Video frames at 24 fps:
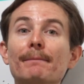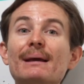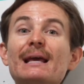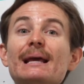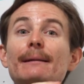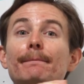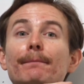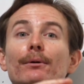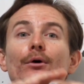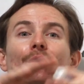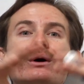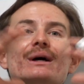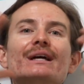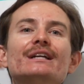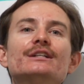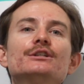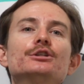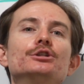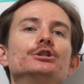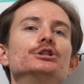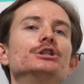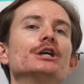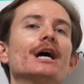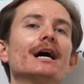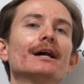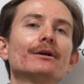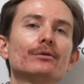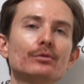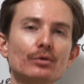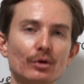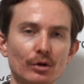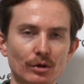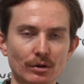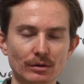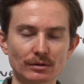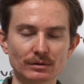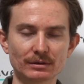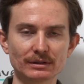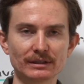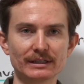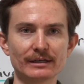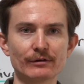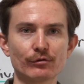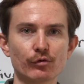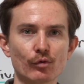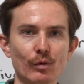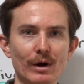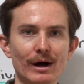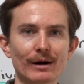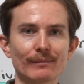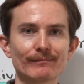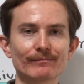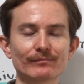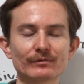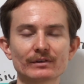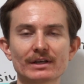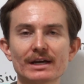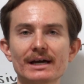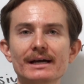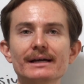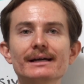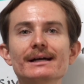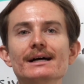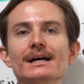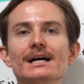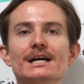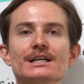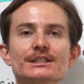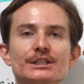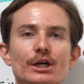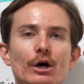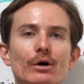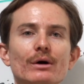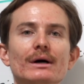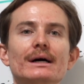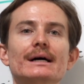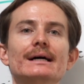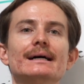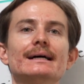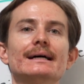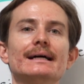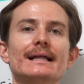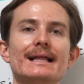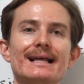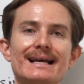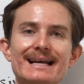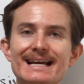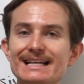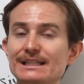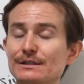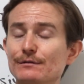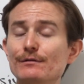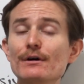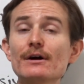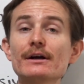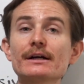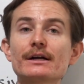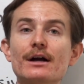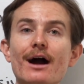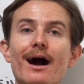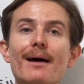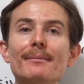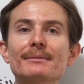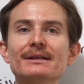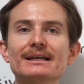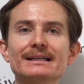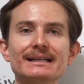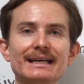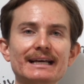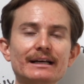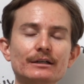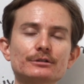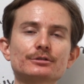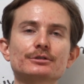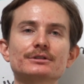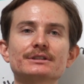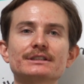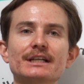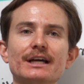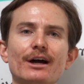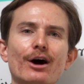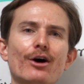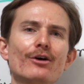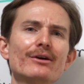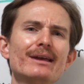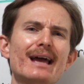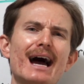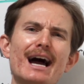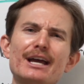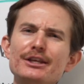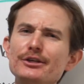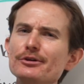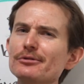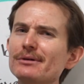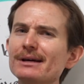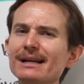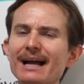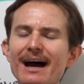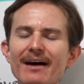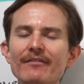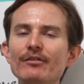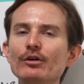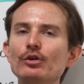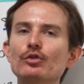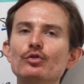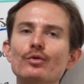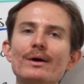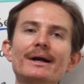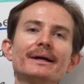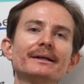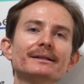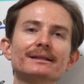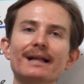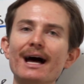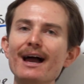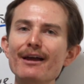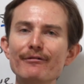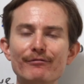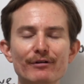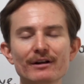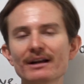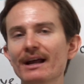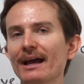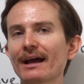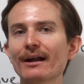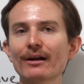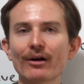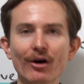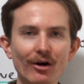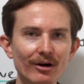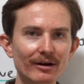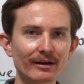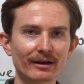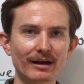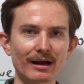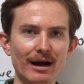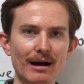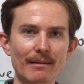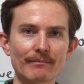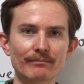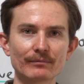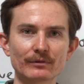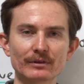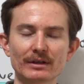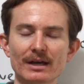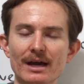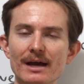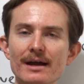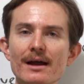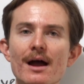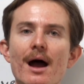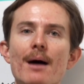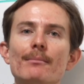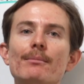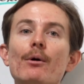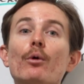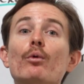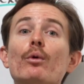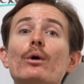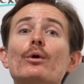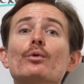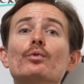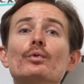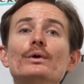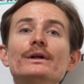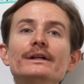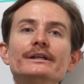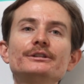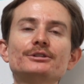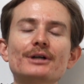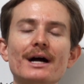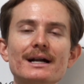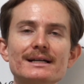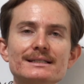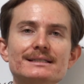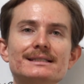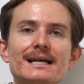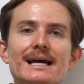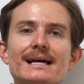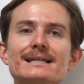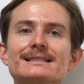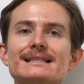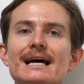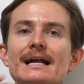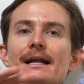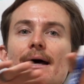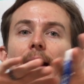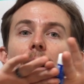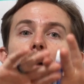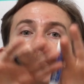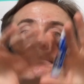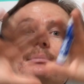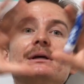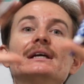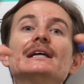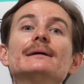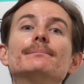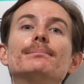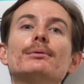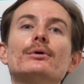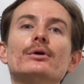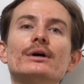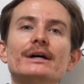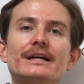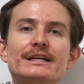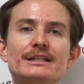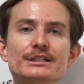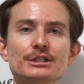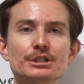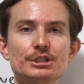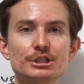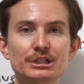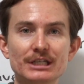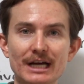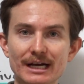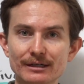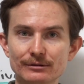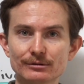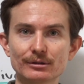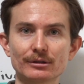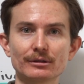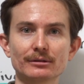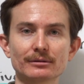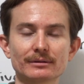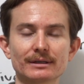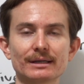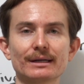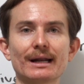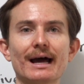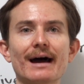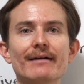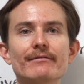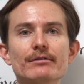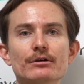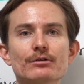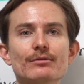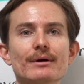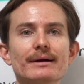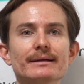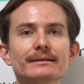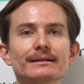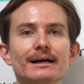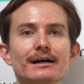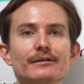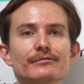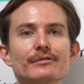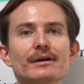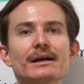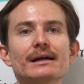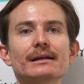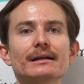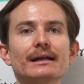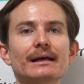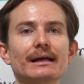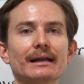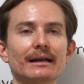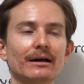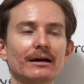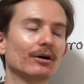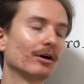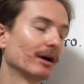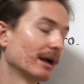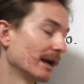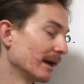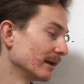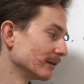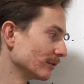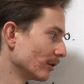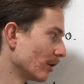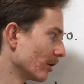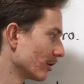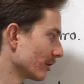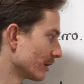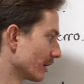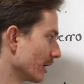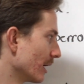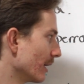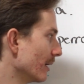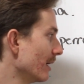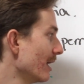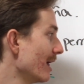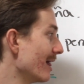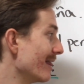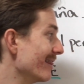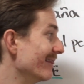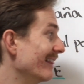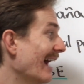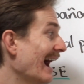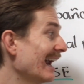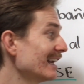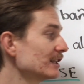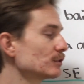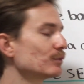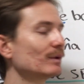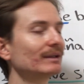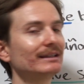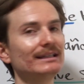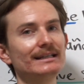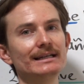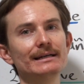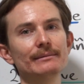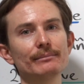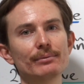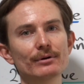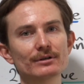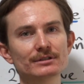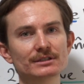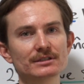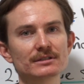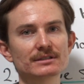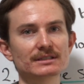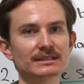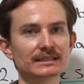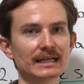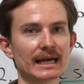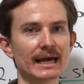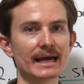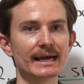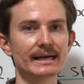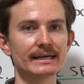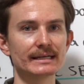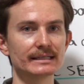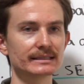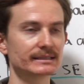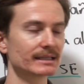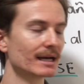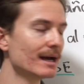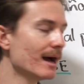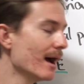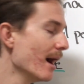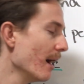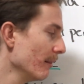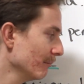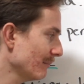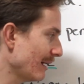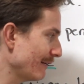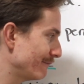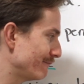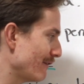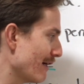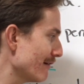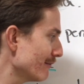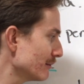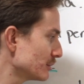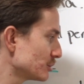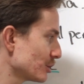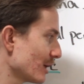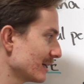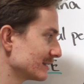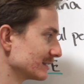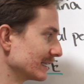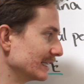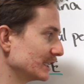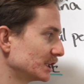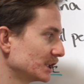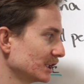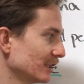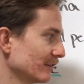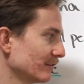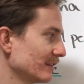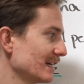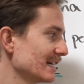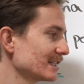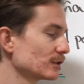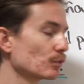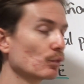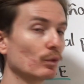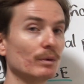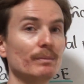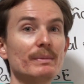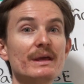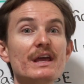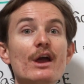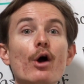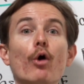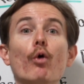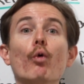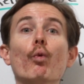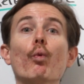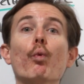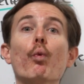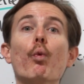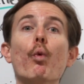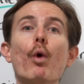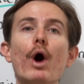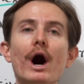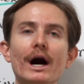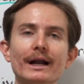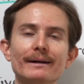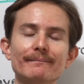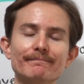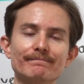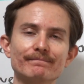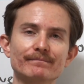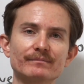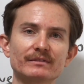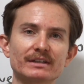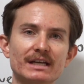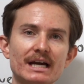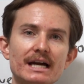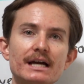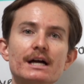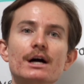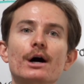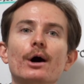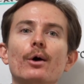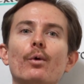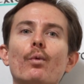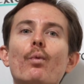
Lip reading: People in general live well, okay? So it's very common in English to say, oh yeah, you can have a great life in Antarctica, okay? But what we're really trying to say is that people in general can have a great life in Antarctica. That is what the impersonal se is. My favorite translation of this would be one, okay?